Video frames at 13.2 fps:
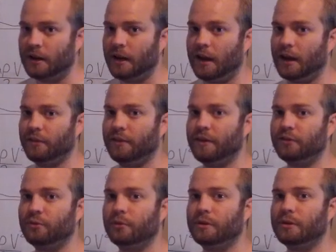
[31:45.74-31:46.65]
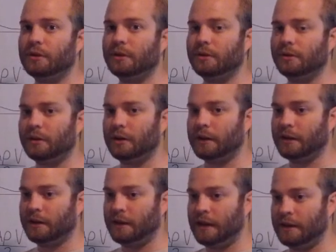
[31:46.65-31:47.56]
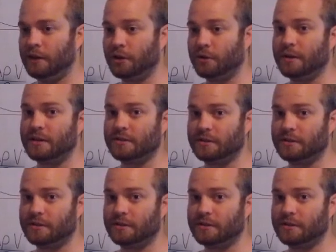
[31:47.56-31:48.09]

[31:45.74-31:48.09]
And this will increase